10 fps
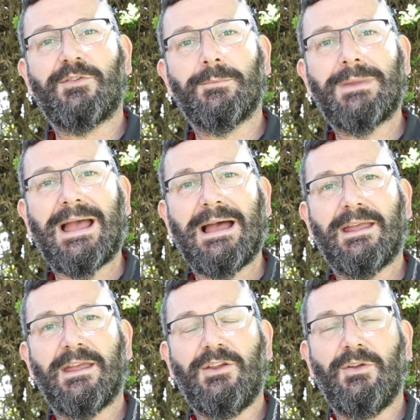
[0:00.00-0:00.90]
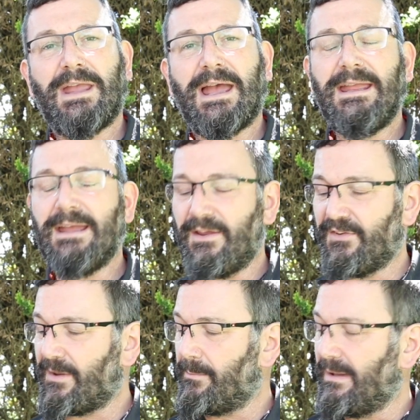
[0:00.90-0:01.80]
from Kanga U K has
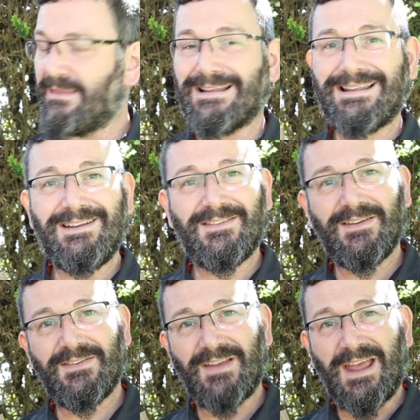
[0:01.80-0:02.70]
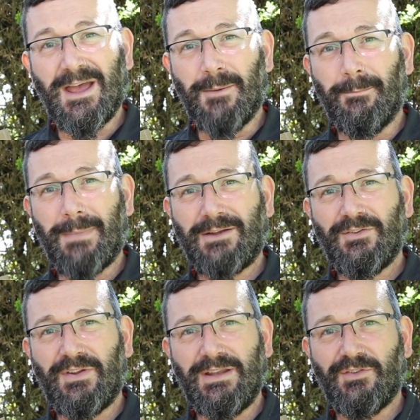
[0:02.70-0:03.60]
sent me the latest
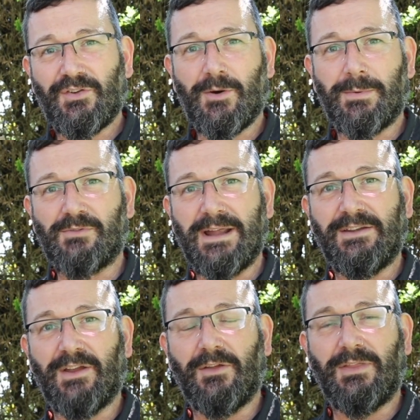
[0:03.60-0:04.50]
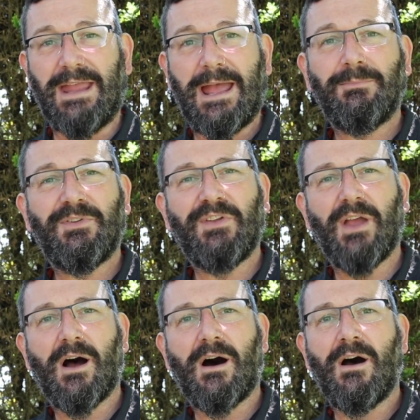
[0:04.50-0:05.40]
Mountain Topper radio, the M T
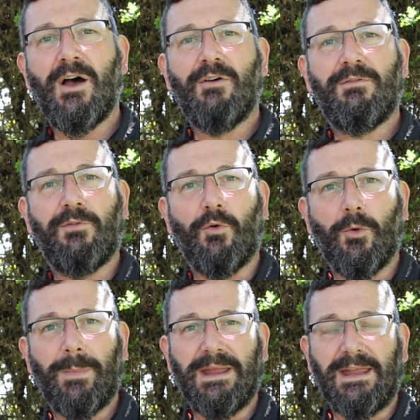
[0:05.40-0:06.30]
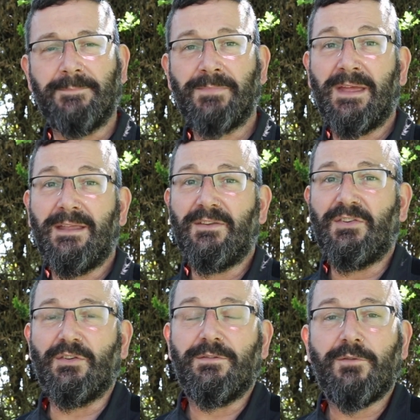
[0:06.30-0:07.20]
R four B.
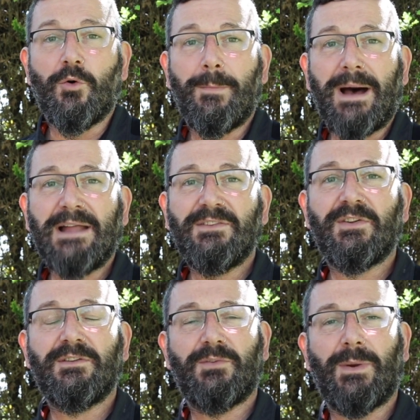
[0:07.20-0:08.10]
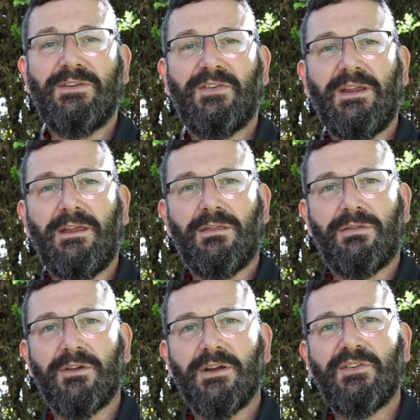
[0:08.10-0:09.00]
This is a four band, twenty,
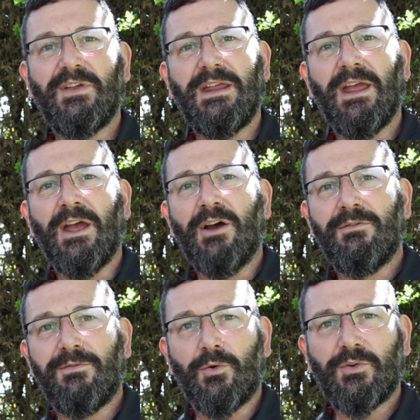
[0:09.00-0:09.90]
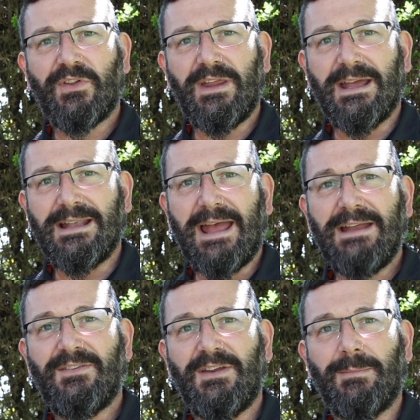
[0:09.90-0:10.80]
thirty, forty and
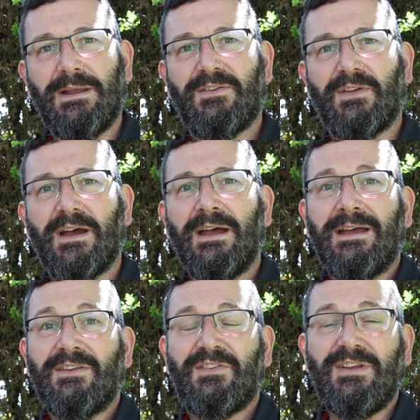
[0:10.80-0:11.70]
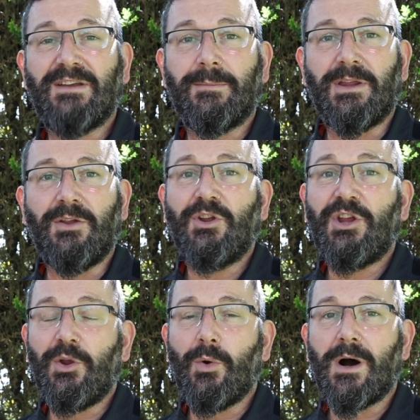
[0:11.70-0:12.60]
eighty metre C W
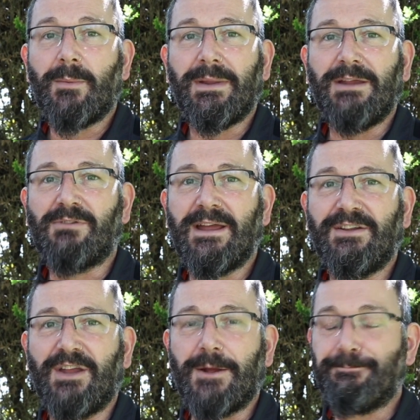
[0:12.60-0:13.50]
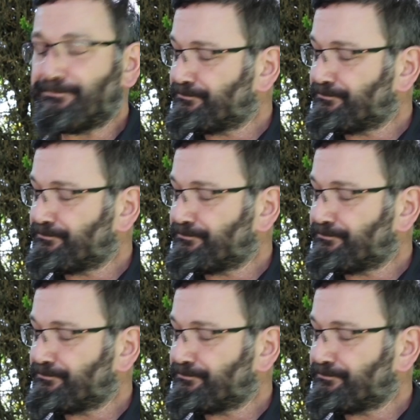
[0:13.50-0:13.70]
Q R P radio.